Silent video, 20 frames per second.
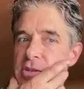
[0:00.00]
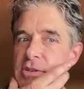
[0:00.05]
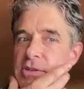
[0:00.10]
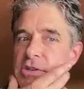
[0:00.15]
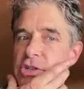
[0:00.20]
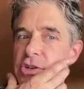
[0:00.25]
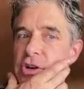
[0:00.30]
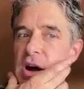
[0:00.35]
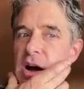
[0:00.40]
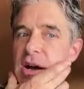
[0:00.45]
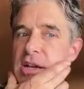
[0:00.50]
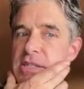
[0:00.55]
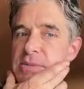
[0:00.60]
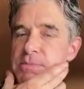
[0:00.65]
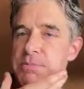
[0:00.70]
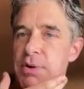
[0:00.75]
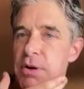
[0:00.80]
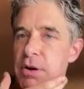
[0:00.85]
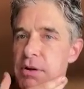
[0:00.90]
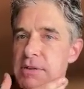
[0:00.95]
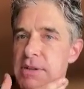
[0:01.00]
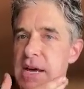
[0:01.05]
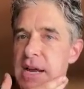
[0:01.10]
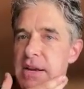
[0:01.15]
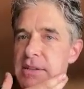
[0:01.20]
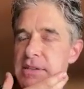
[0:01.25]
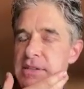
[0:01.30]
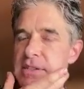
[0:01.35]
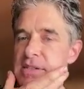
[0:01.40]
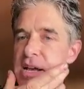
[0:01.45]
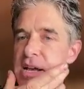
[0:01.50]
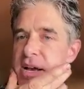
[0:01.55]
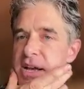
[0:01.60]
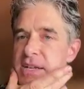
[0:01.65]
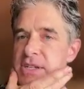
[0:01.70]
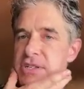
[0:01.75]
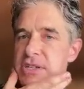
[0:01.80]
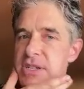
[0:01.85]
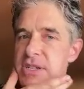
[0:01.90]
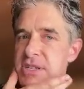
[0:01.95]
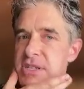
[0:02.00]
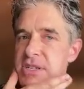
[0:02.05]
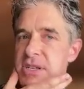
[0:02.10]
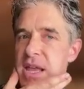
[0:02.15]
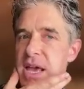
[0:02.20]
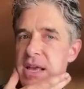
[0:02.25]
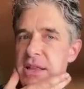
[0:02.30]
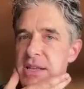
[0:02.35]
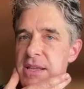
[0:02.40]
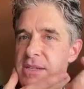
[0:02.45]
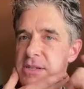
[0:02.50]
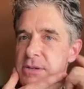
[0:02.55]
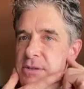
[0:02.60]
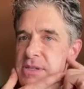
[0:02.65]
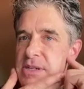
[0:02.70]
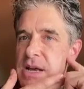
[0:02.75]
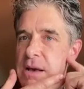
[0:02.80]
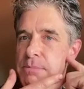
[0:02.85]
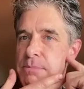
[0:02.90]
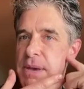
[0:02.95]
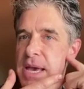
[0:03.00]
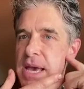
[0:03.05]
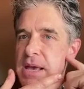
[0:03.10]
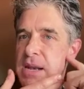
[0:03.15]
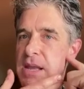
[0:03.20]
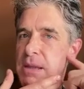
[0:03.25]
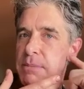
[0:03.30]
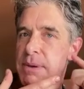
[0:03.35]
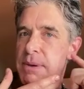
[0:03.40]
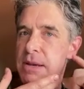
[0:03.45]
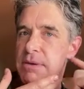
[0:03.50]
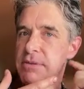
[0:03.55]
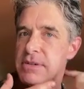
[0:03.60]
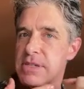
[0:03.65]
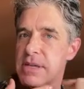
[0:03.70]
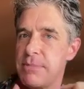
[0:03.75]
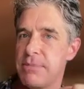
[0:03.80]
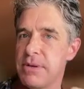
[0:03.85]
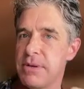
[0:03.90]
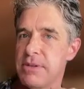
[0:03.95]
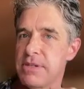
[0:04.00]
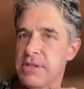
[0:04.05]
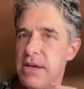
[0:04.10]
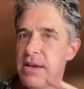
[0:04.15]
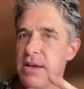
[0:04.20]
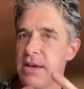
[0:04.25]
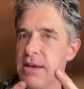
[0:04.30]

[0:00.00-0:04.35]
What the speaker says: jaw is pulled out of the socket just slightly, so it's not banging on the pain receptors.